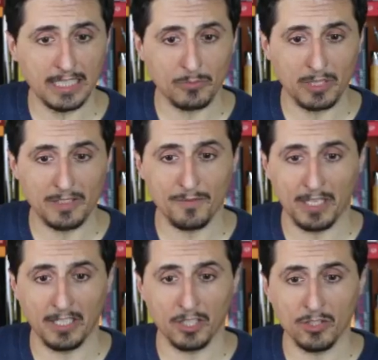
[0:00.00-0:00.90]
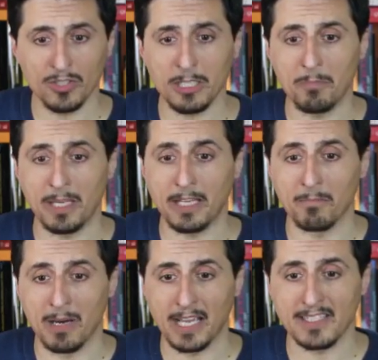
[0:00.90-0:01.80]
that we define a cookie
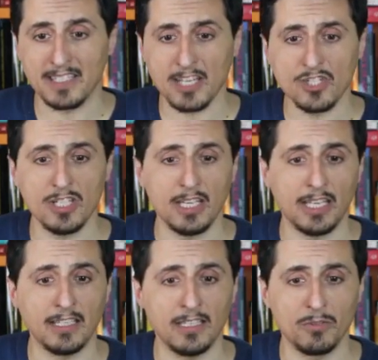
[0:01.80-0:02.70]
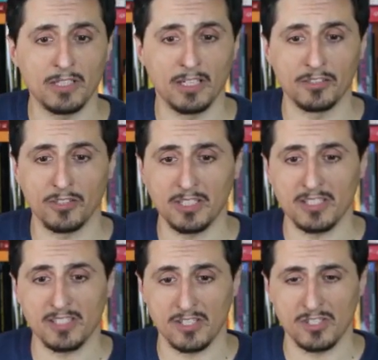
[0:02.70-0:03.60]
being my session, and here we got cookie
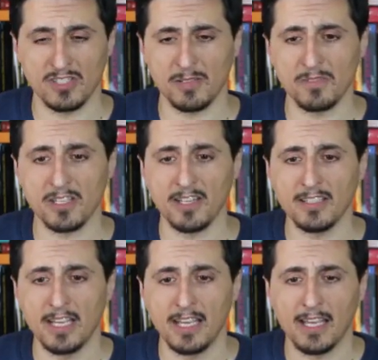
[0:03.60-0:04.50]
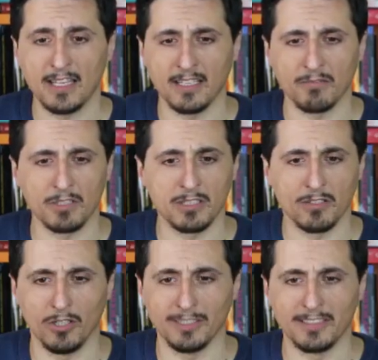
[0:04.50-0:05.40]
extension SimSite, and then we
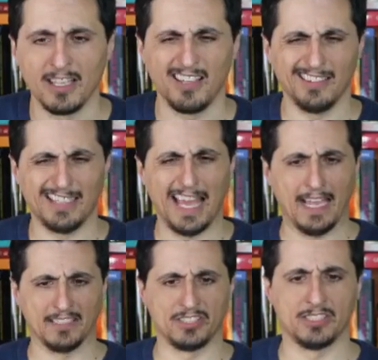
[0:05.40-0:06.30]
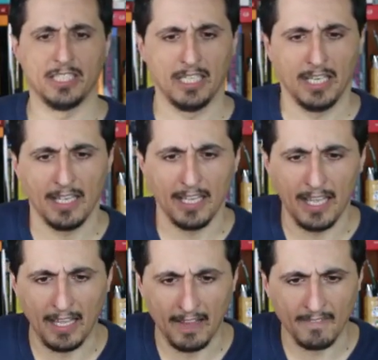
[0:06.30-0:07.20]
call it lax.
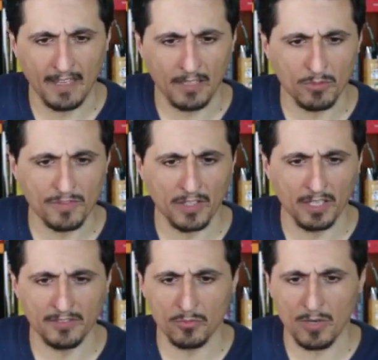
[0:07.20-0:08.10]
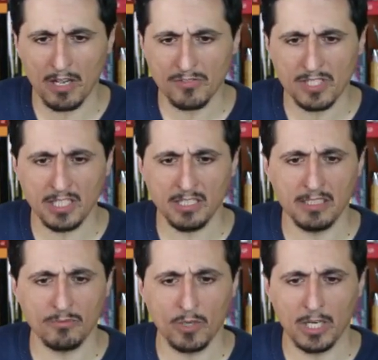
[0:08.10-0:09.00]
And then we've got the
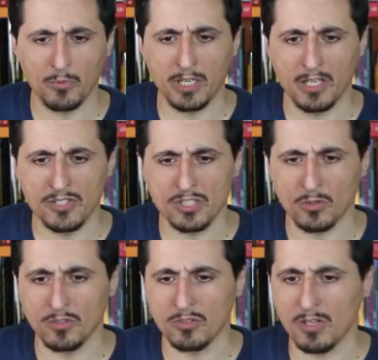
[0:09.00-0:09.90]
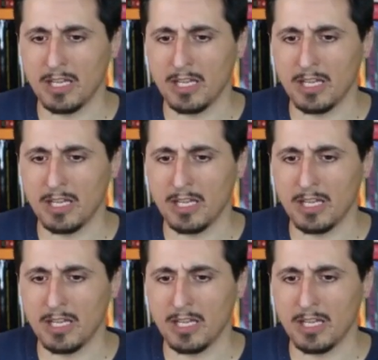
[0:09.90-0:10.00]
routing where we are just going to